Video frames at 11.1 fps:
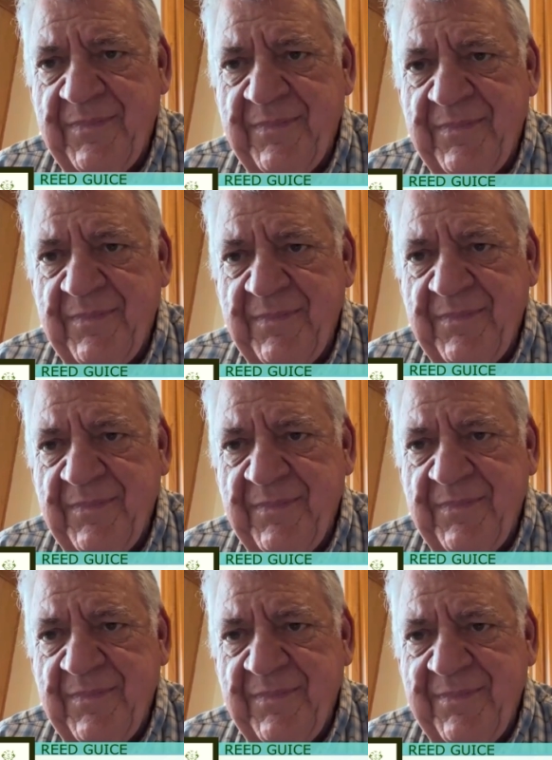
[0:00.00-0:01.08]

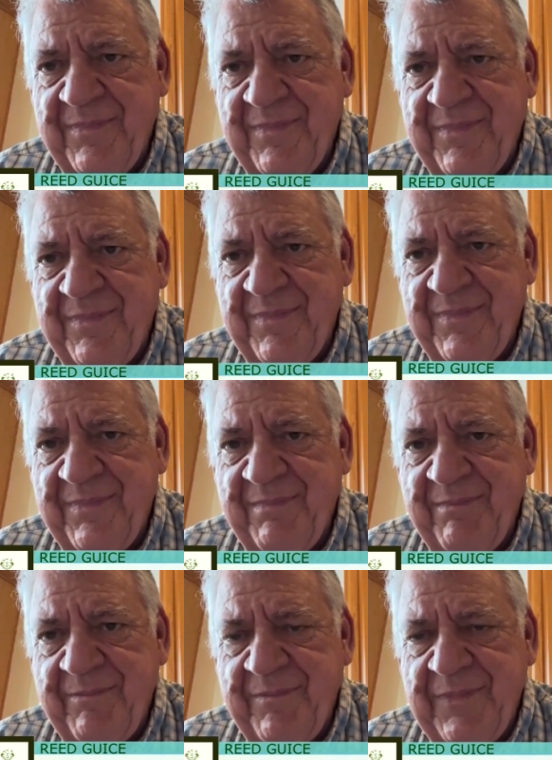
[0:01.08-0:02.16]

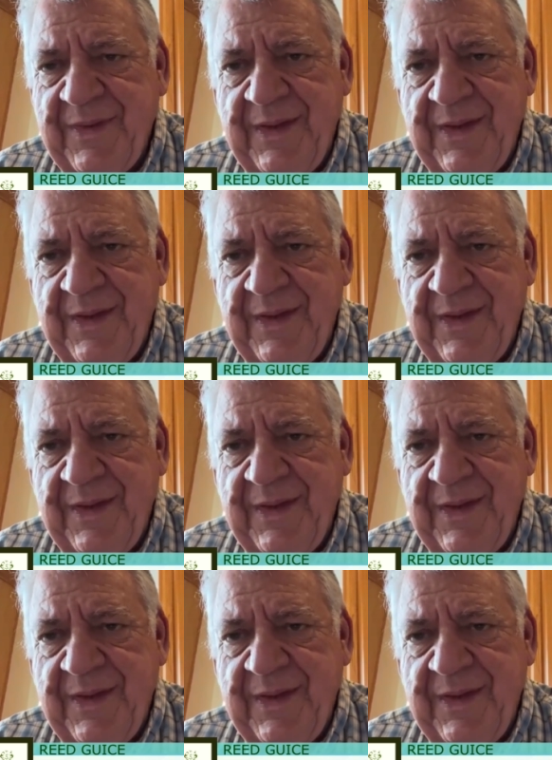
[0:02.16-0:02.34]
No words are spoken by the person on screen.